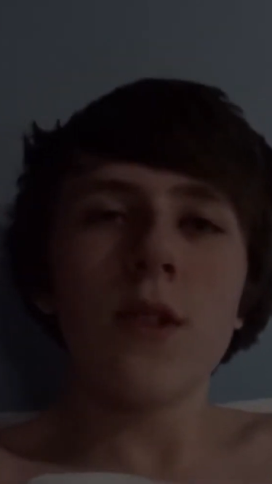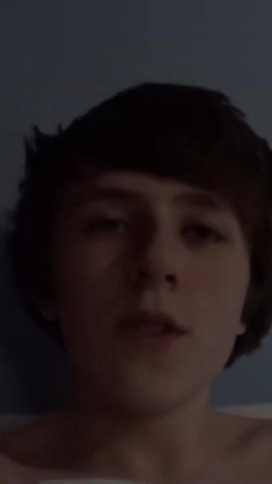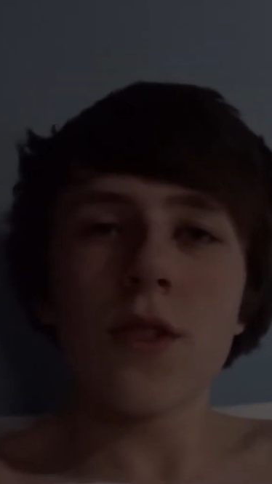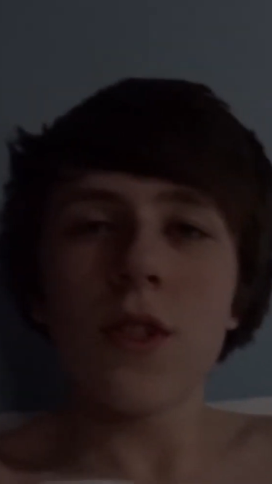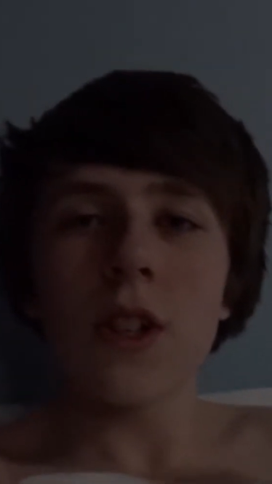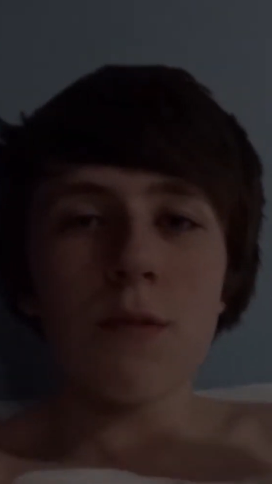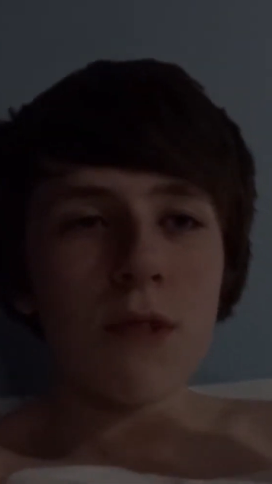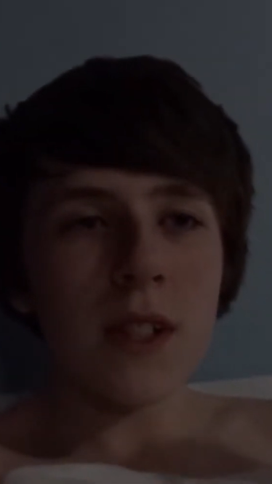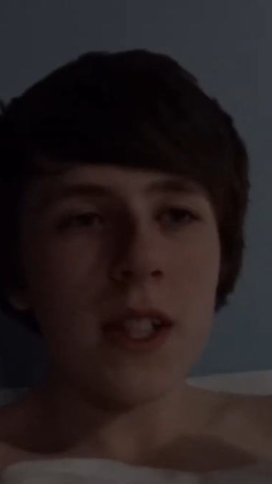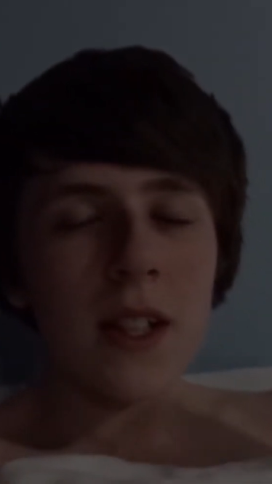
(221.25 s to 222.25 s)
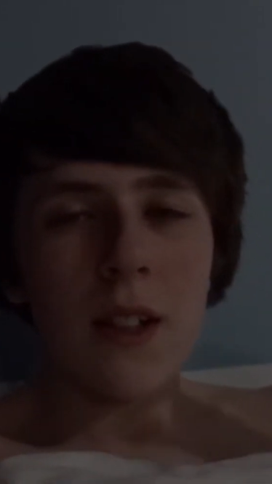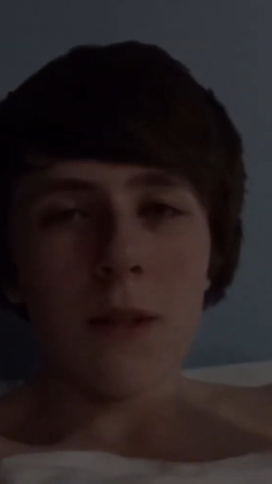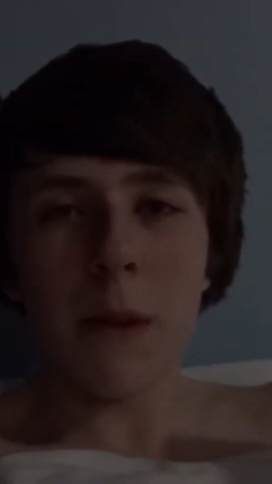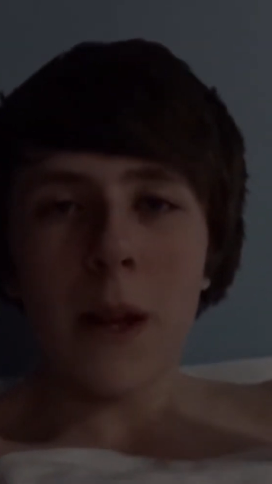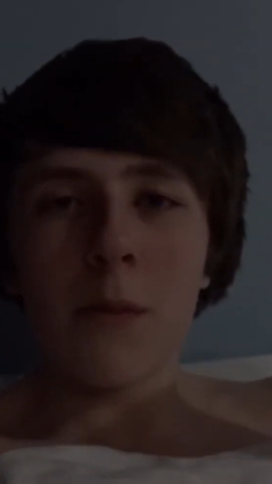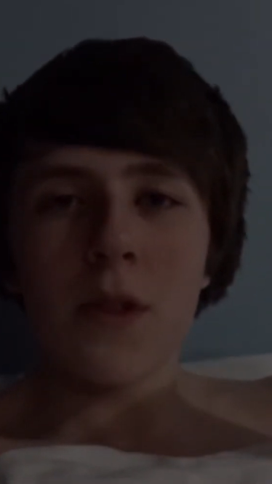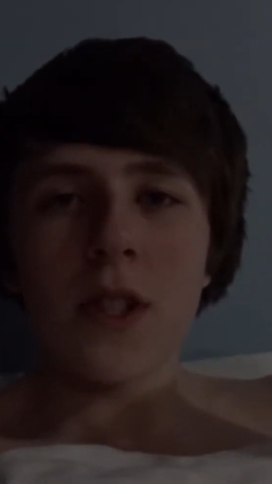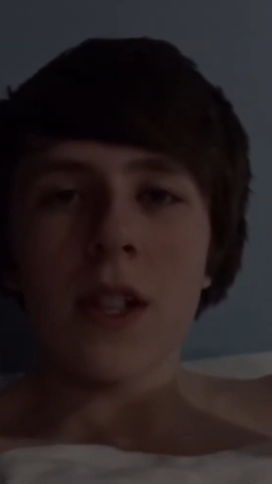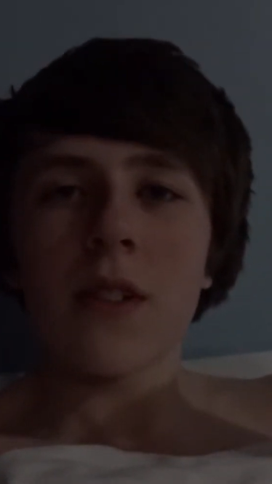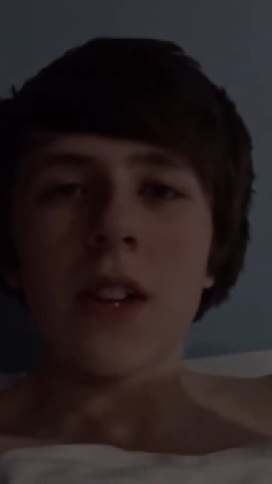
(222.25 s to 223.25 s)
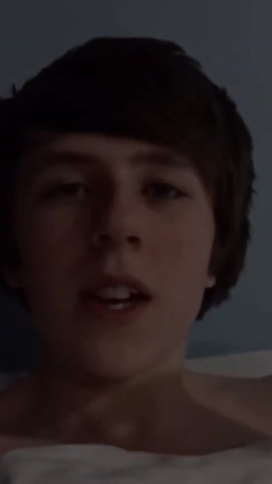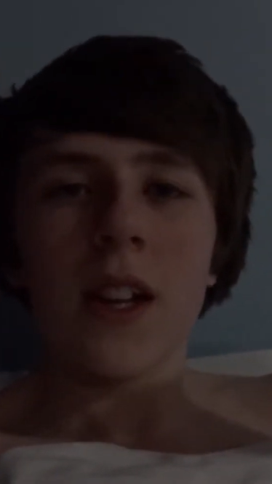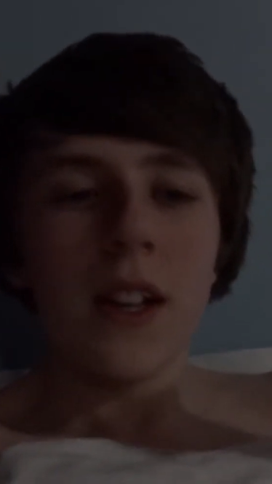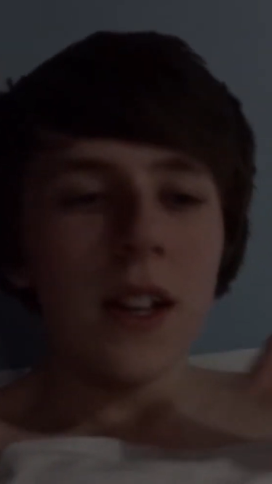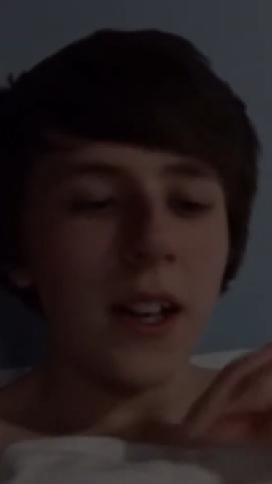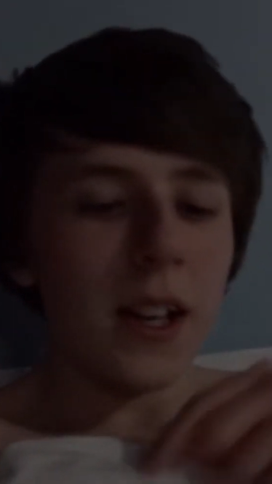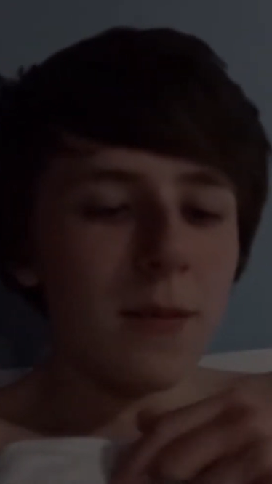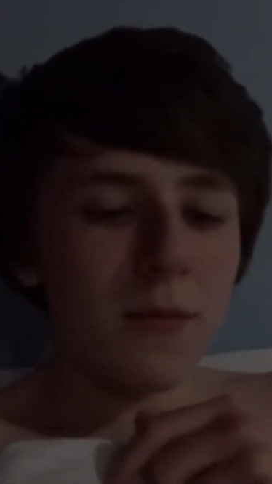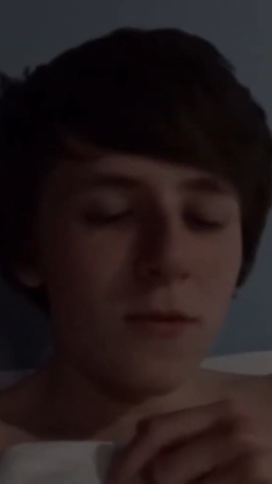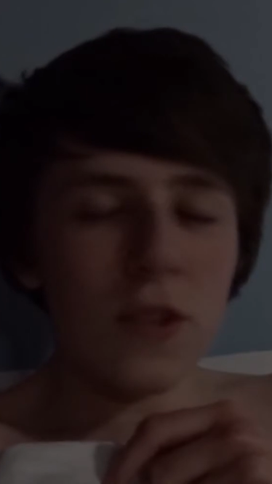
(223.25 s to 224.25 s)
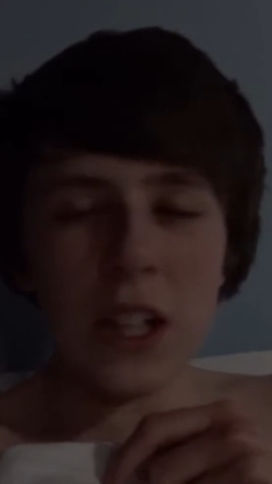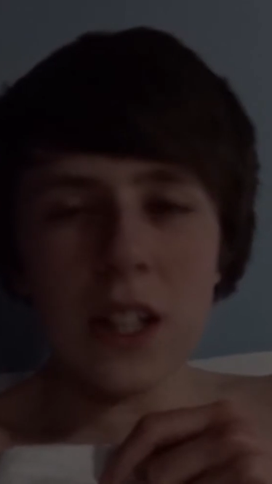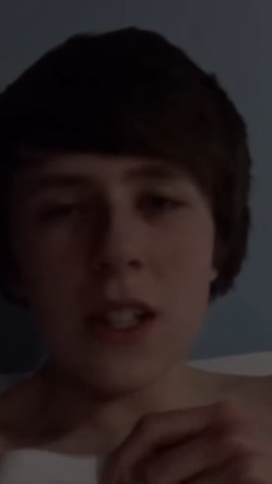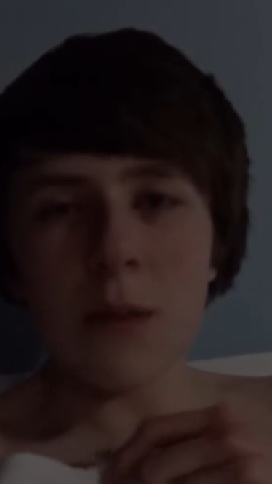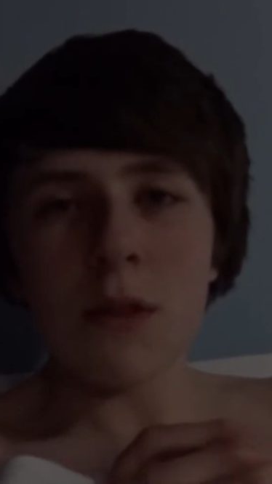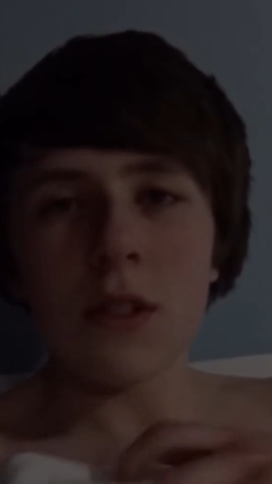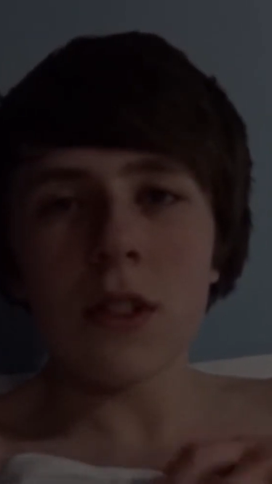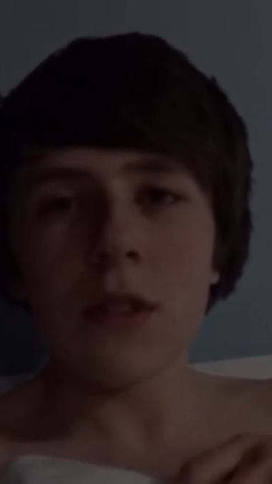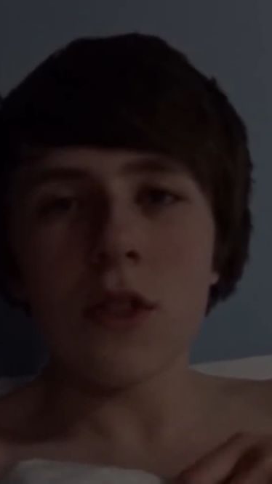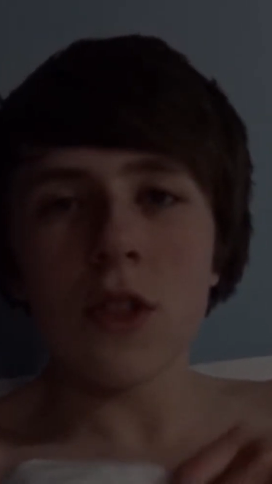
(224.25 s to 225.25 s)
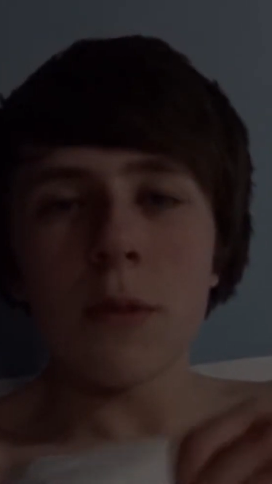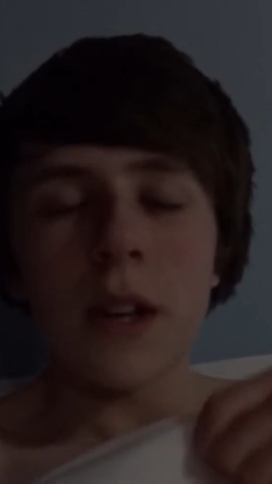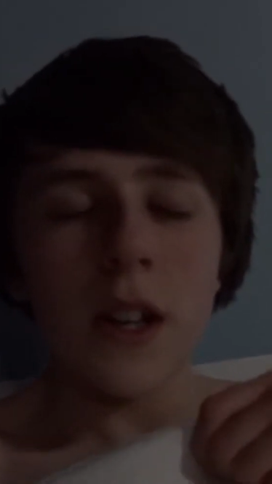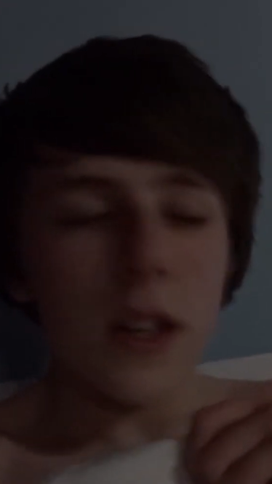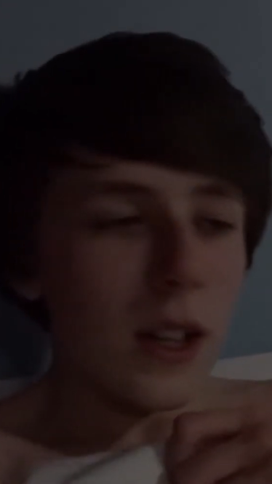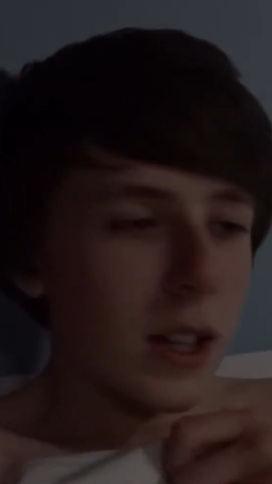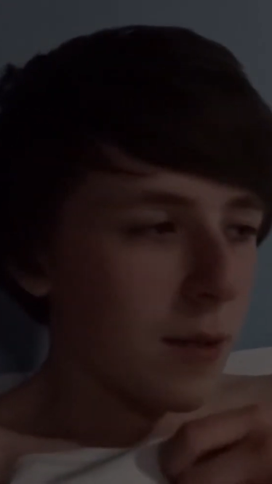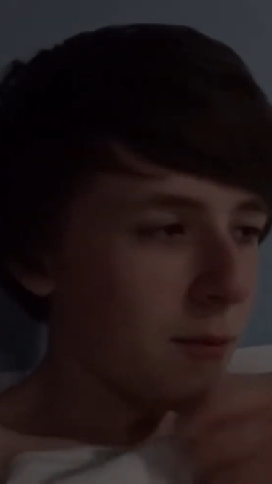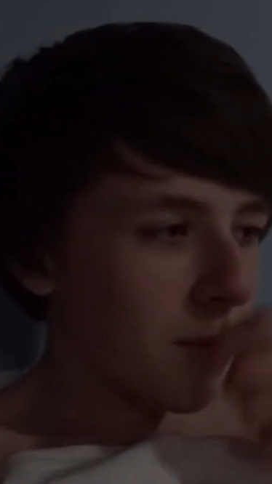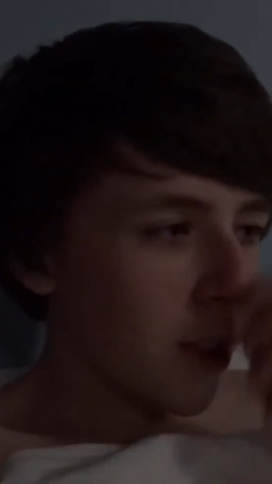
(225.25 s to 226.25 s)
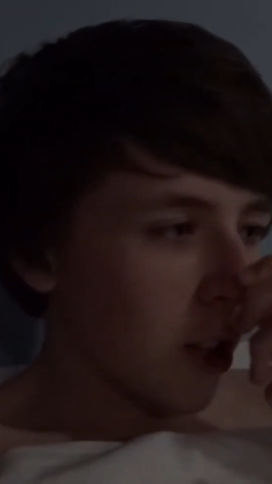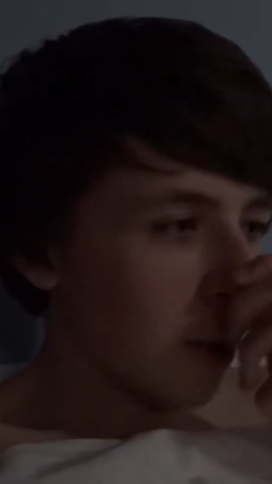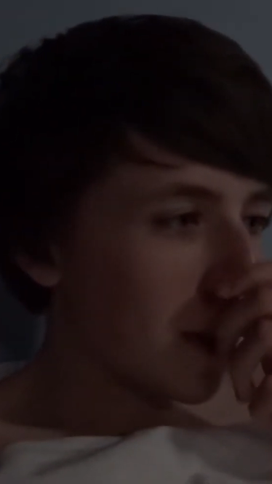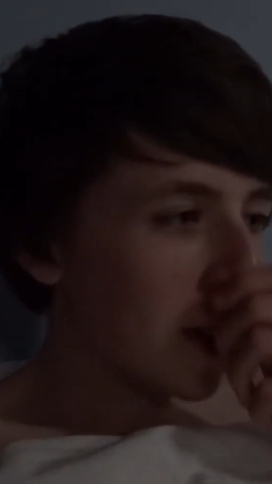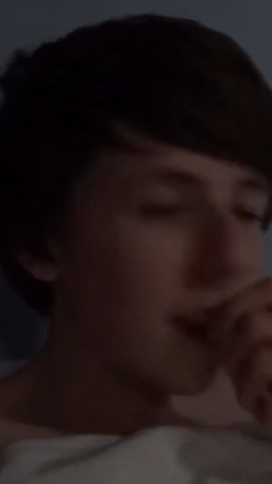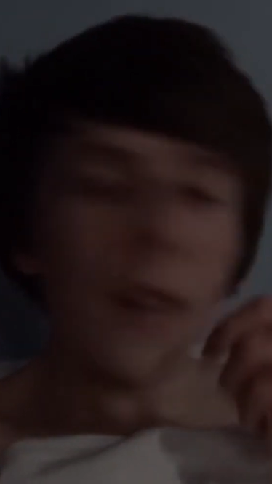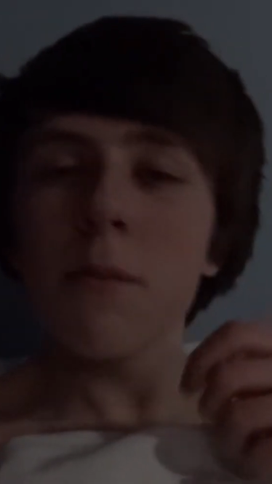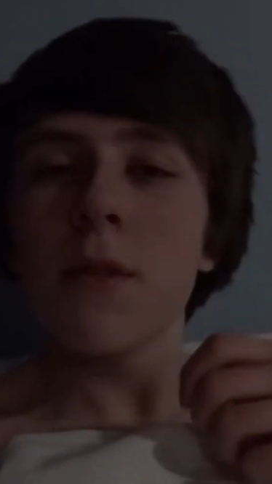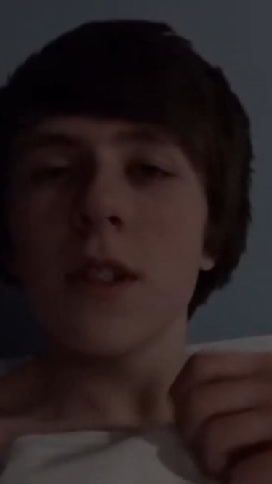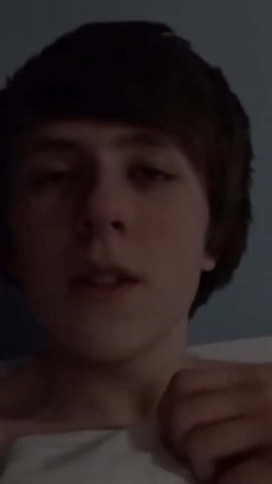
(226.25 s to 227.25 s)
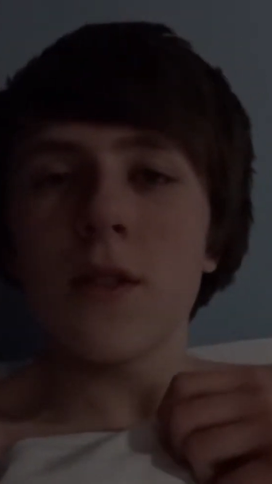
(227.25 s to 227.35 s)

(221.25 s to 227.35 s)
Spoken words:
Also, you could press that little bell button down there, really typical YouTuber, comment that, but you